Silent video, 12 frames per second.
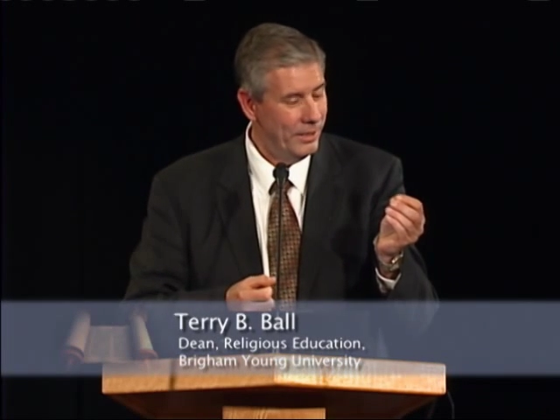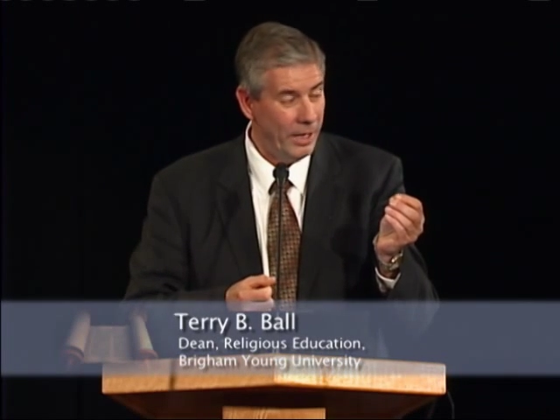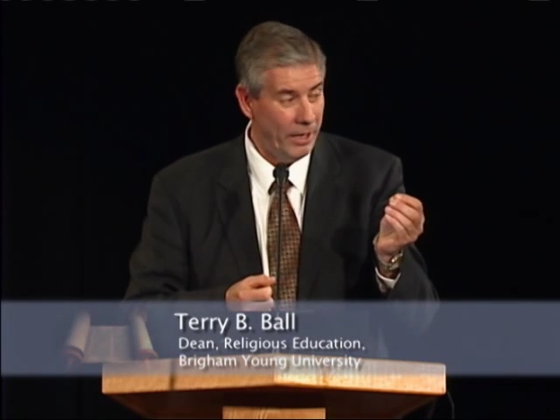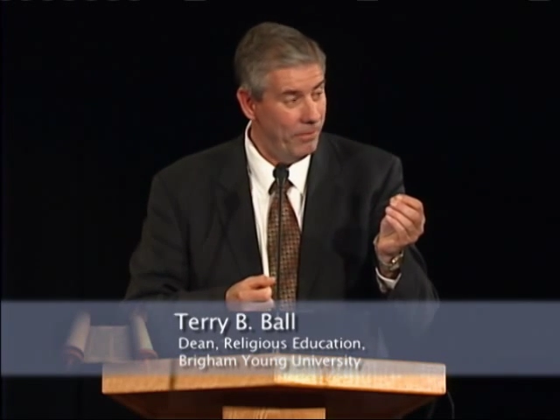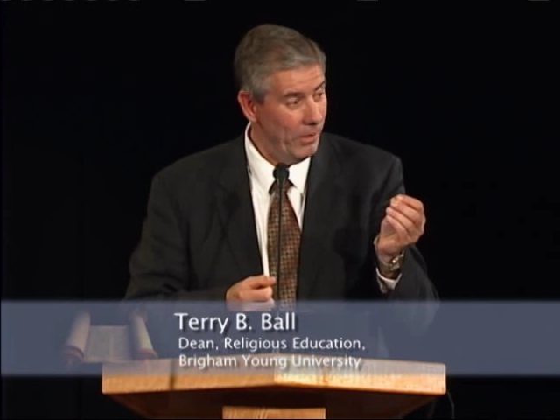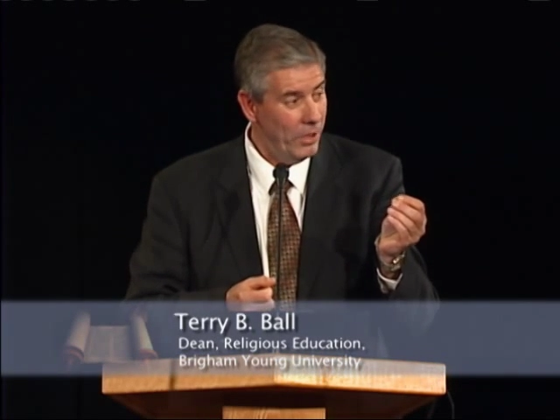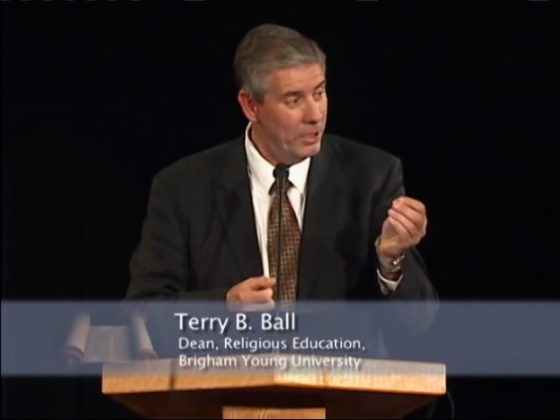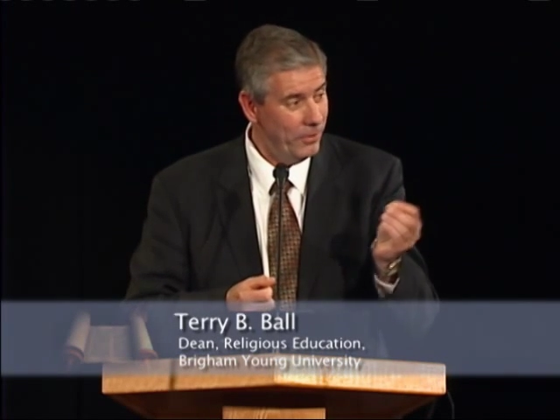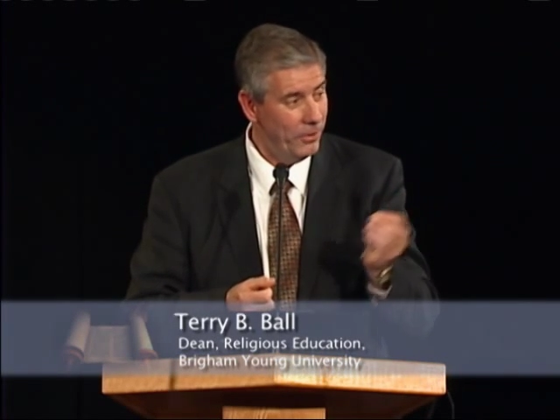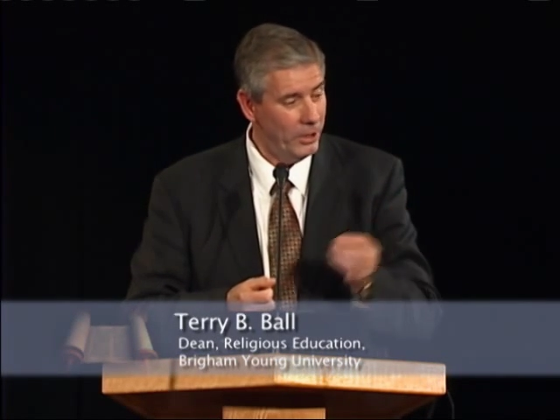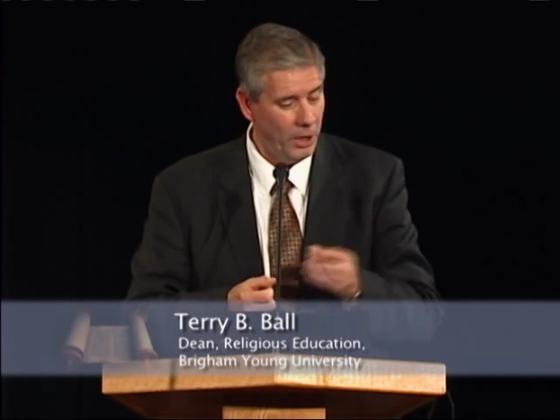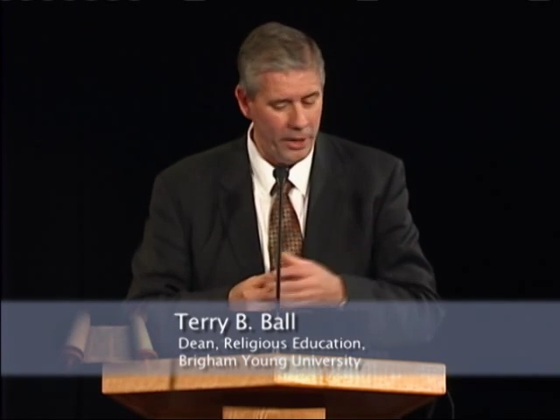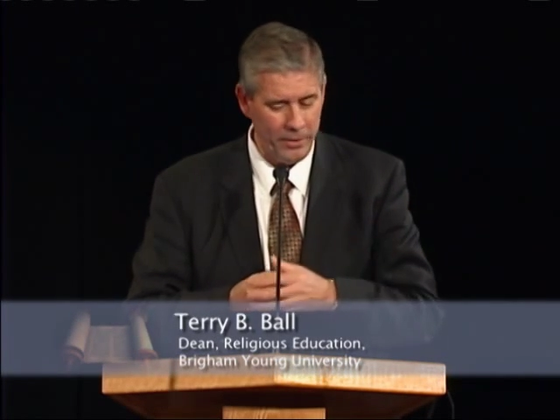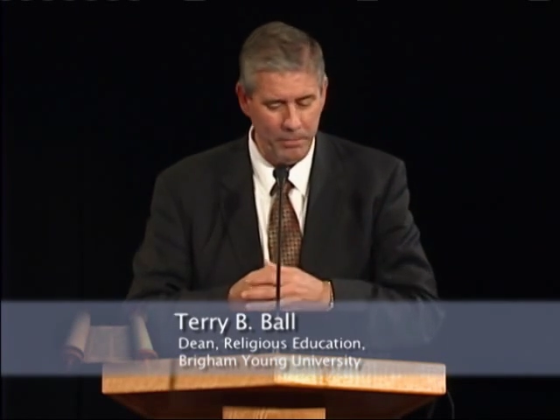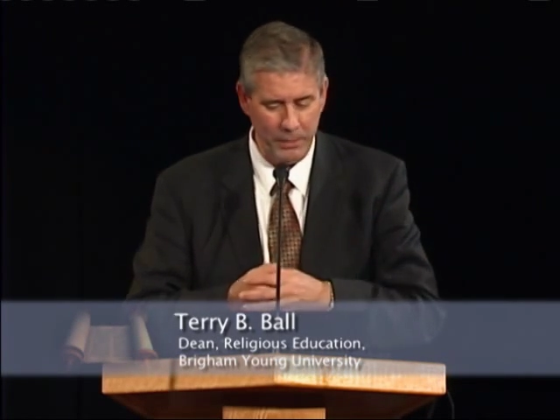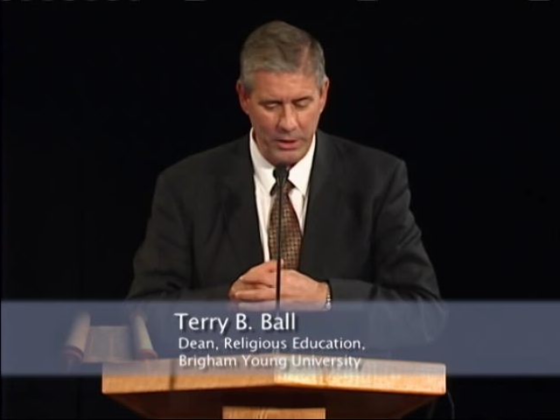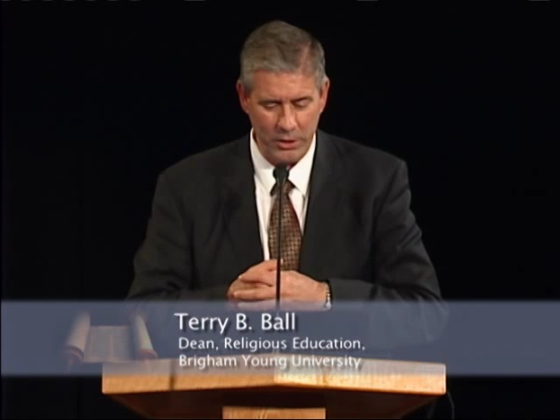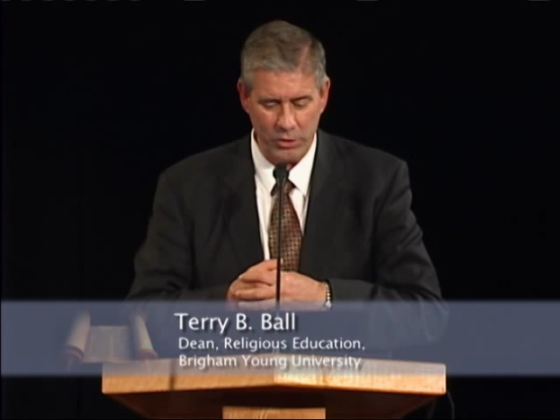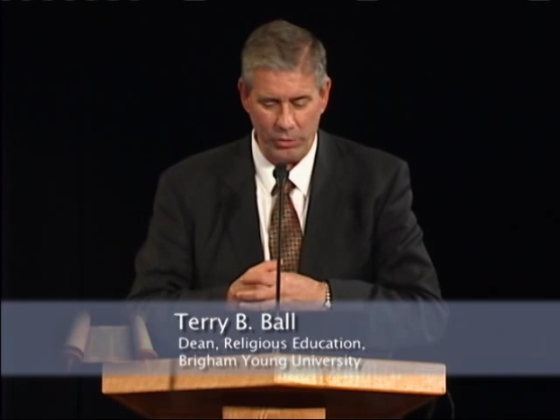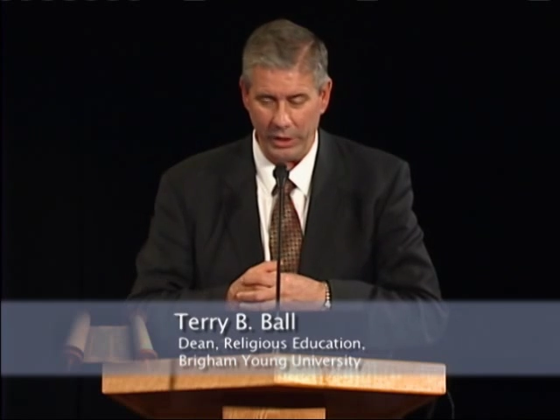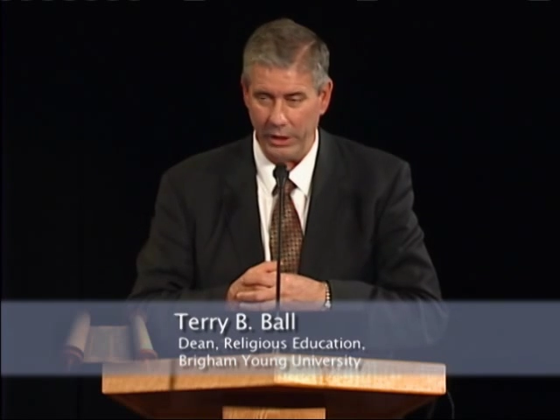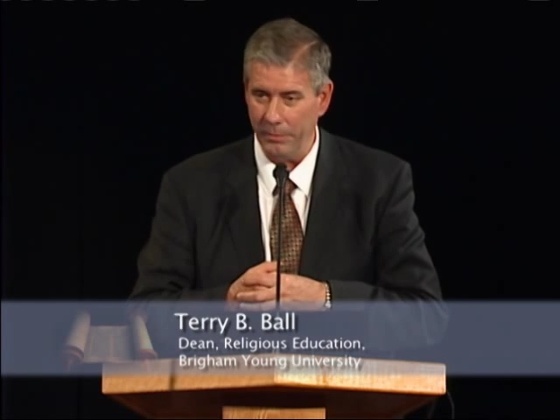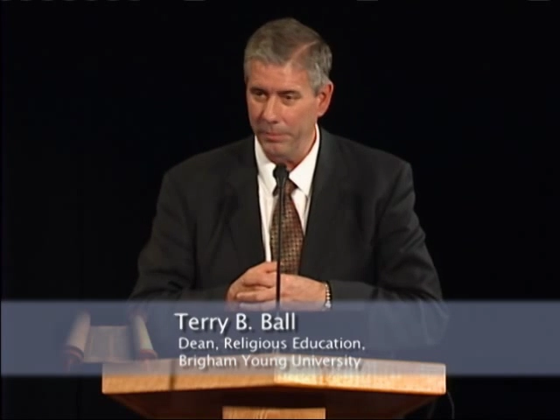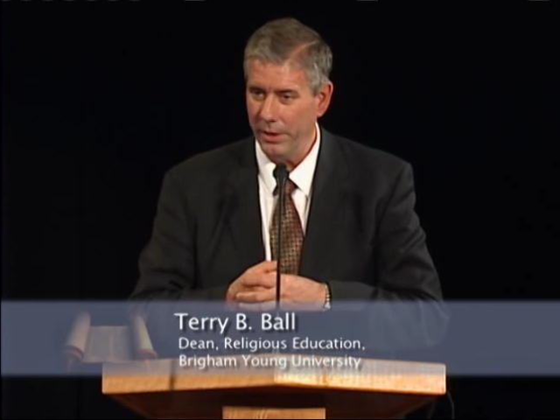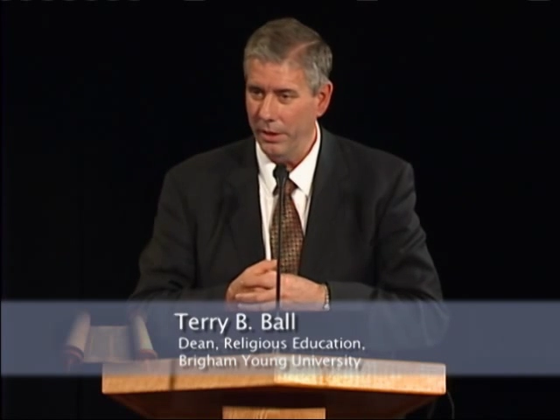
and a very different kind of ministry.